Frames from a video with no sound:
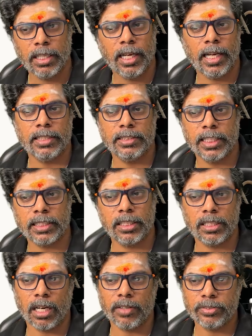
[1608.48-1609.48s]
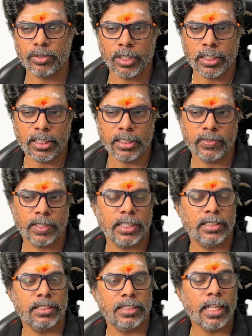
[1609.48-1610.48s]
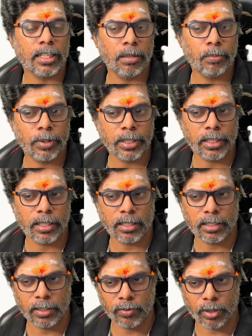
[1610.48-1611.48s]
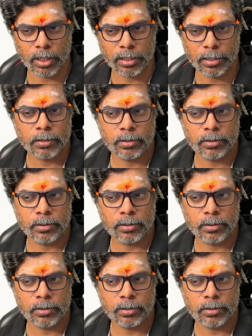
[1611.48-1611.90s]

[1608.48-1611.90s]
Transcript: and check that offshore entities whether it's a shell company are involved.